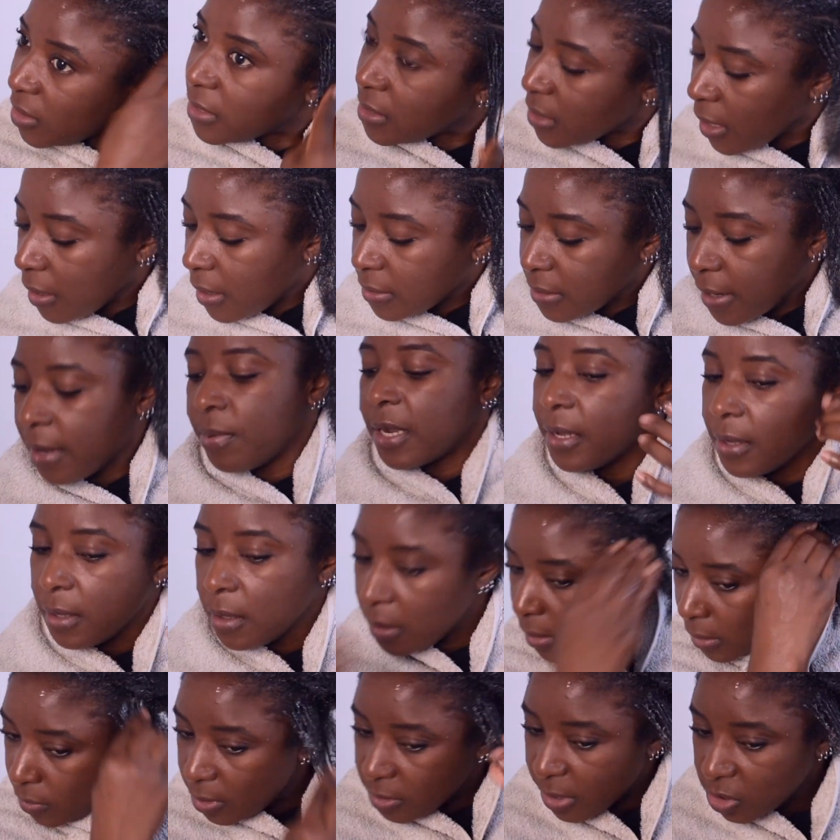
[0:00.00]
my hair,
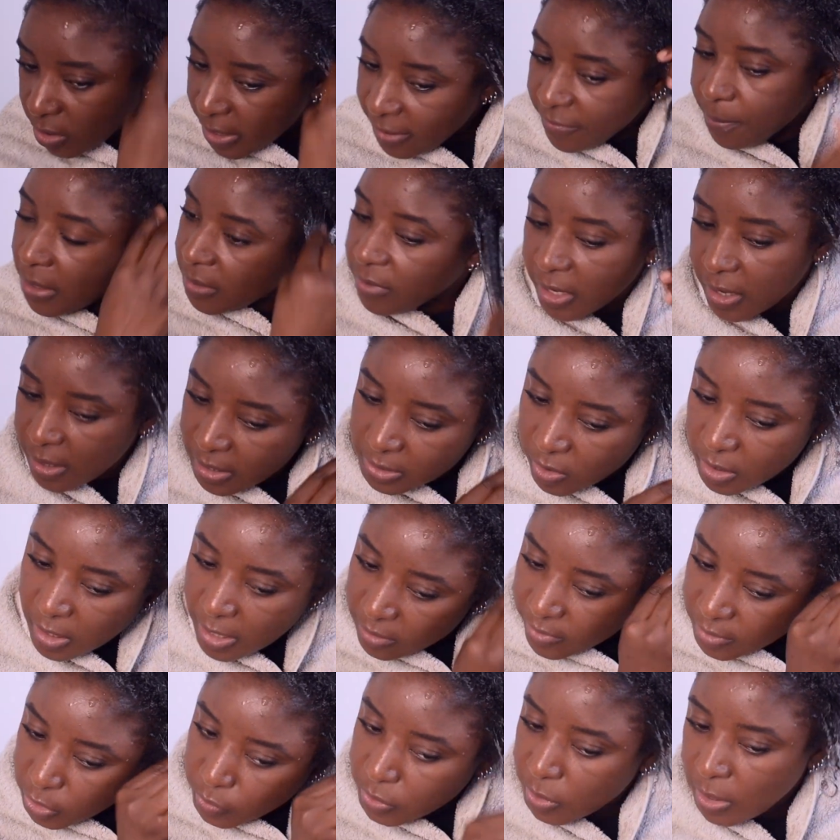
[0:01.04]
because like I said, it's
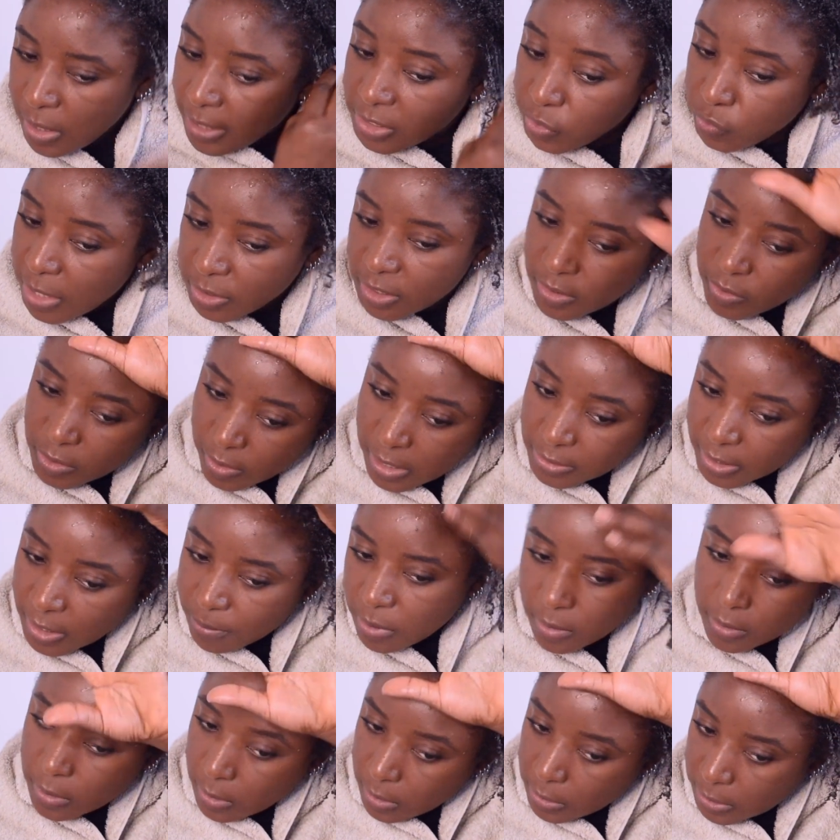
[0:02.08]
really sticky because
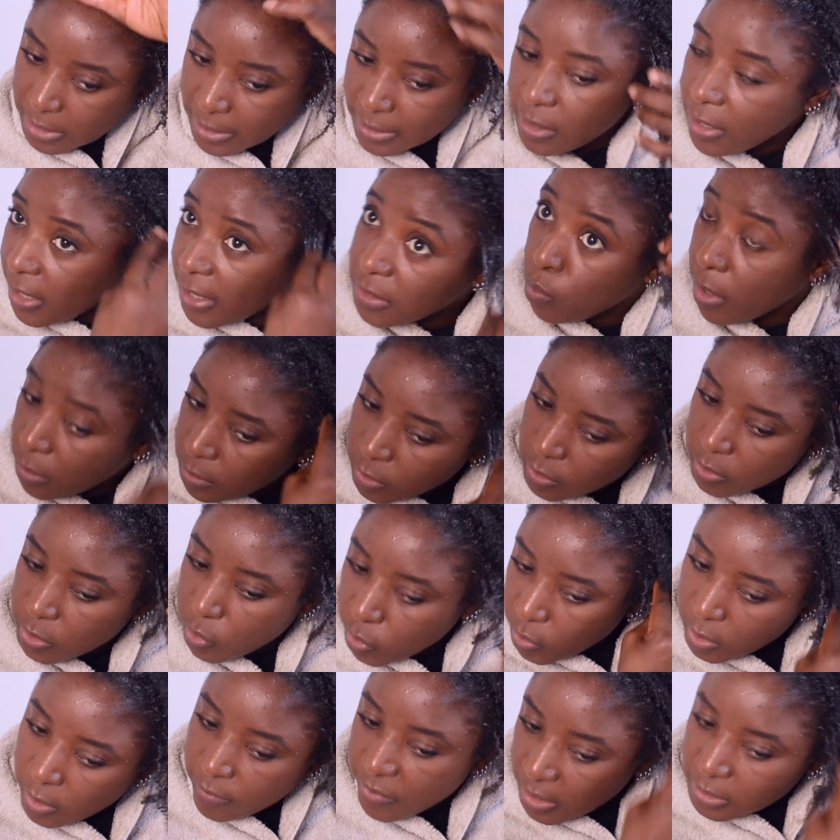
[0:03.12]
of all the gel.
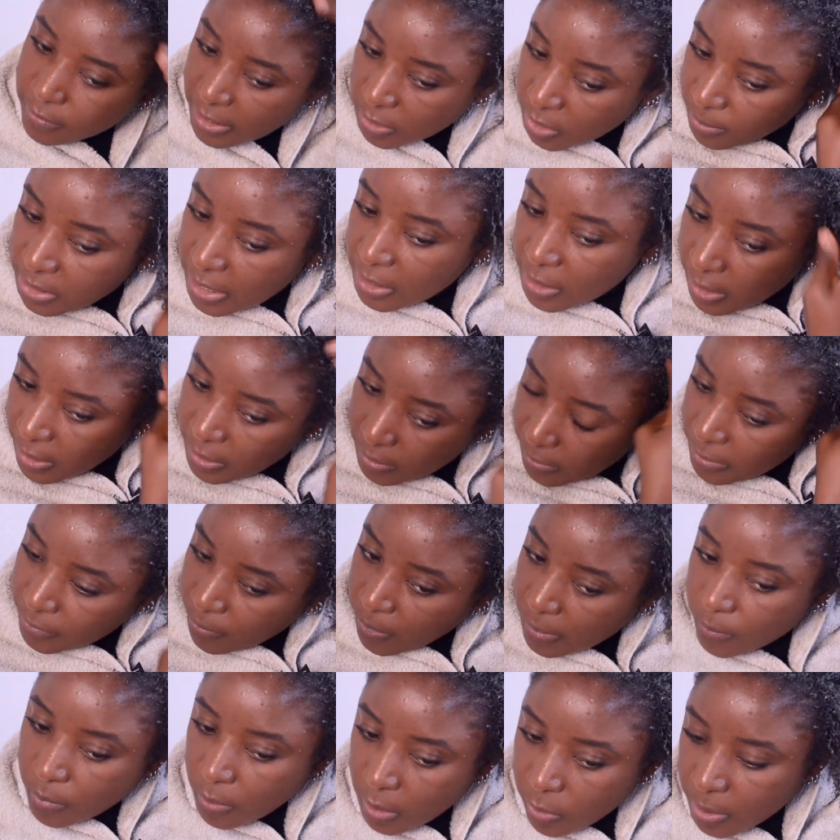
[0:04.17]
And yeah, so I'll just
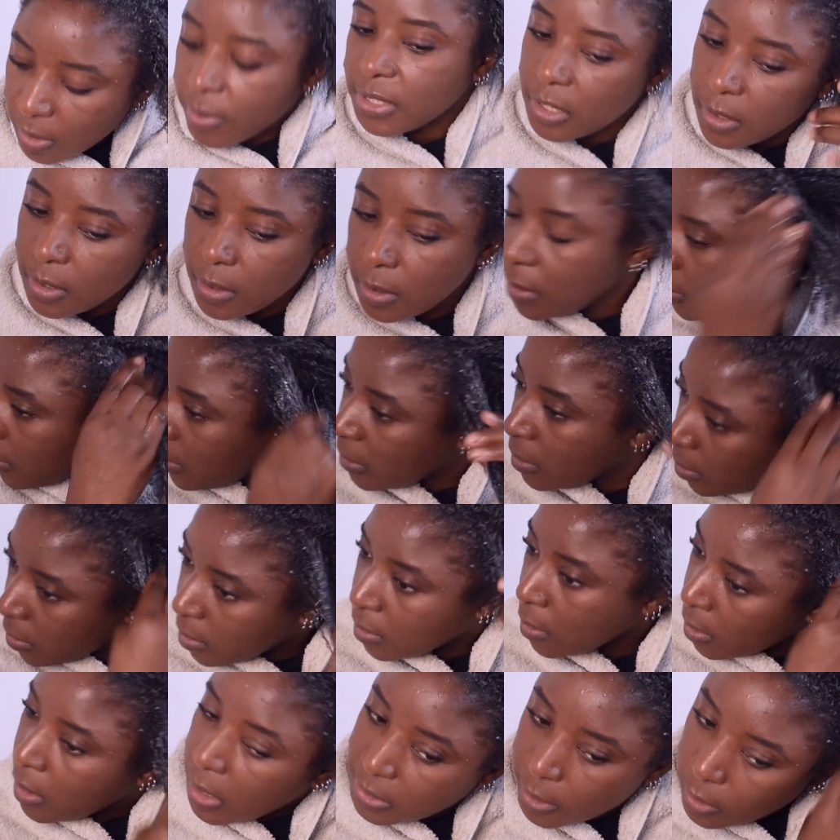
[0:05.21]
keep doing that.
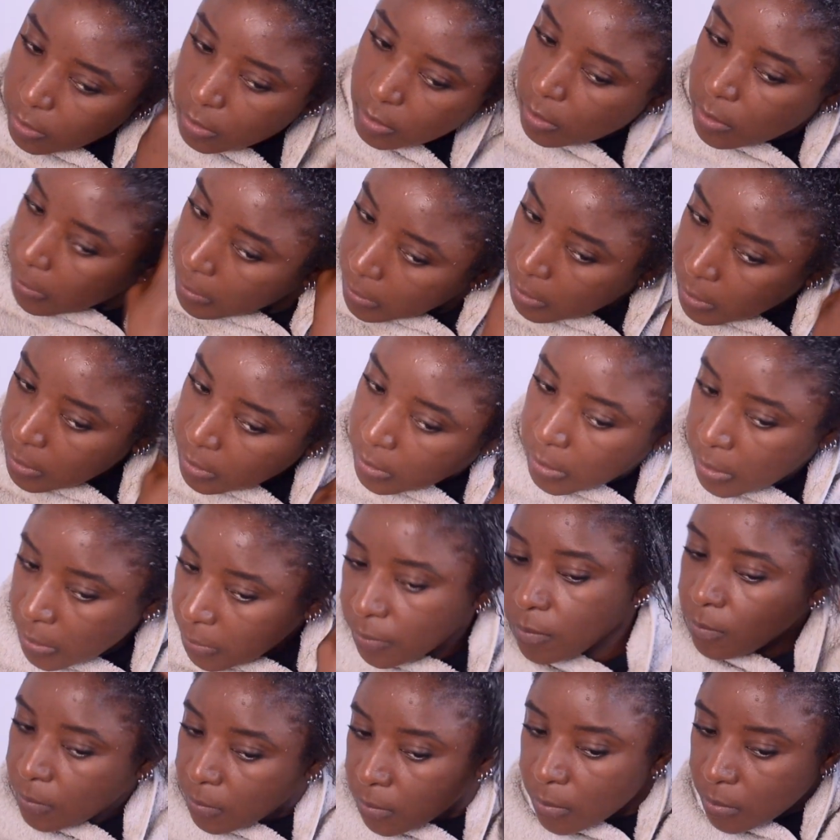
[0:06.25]
Once I finish
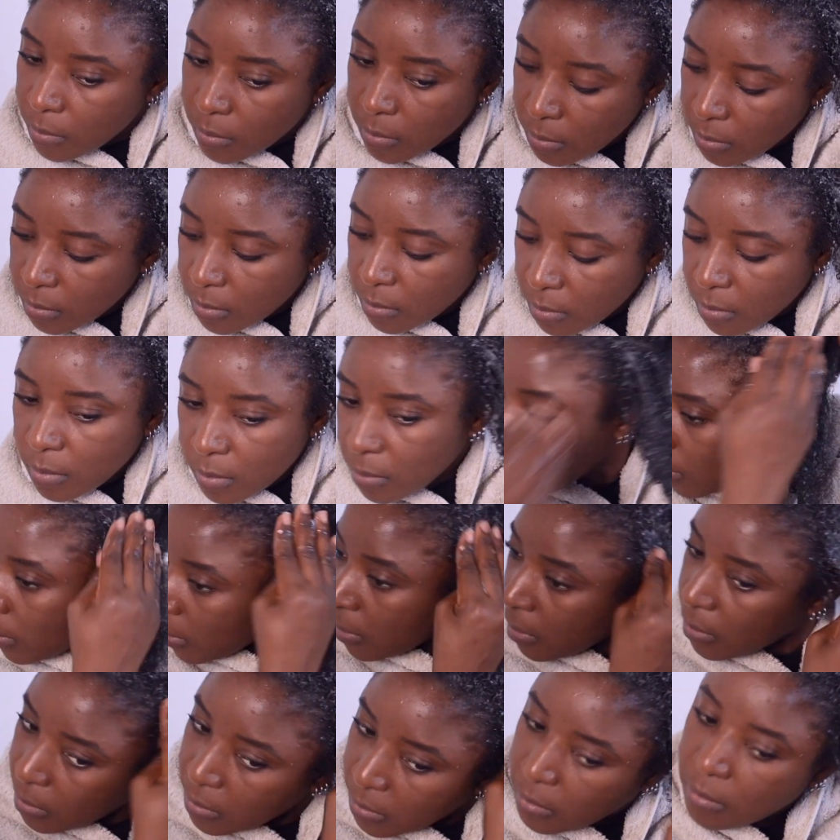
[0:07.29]
applying, I'll come back
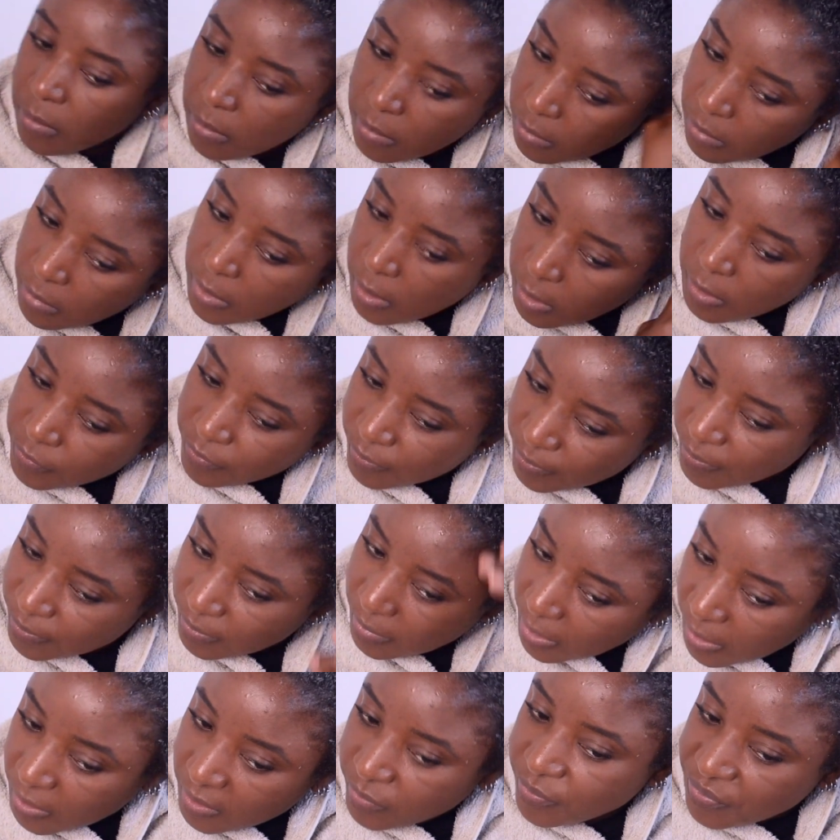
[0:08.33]
and explain the next
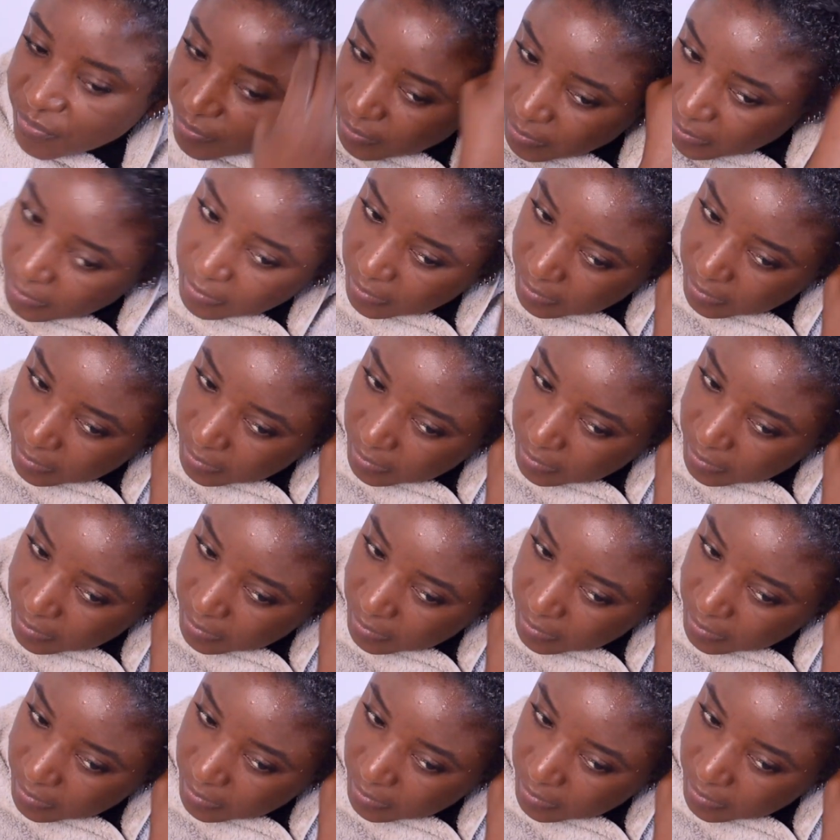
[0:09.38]
stage.